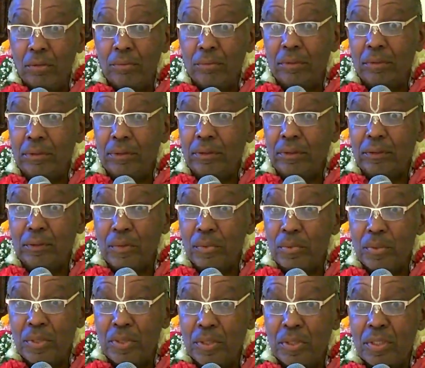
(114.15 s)
He just
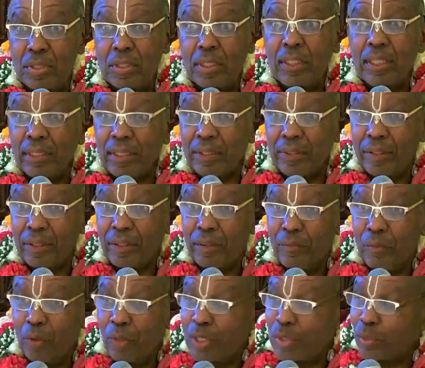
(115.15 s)
was just sitting there and the
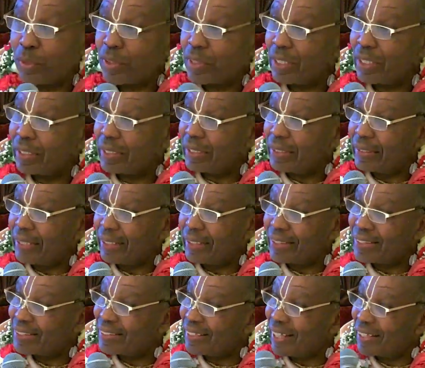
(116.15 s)
devotees were thinking that
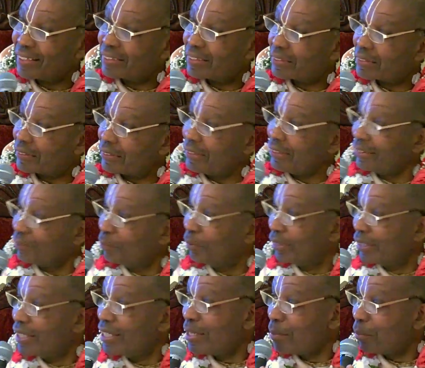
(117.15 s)
he's in
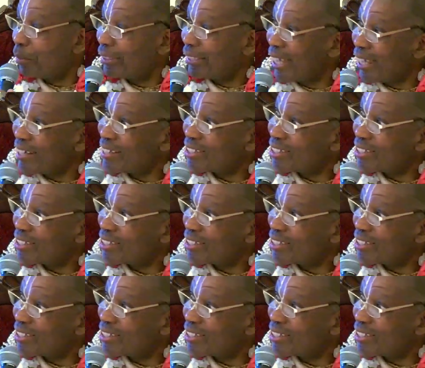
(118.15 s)
ecstasy, but he had a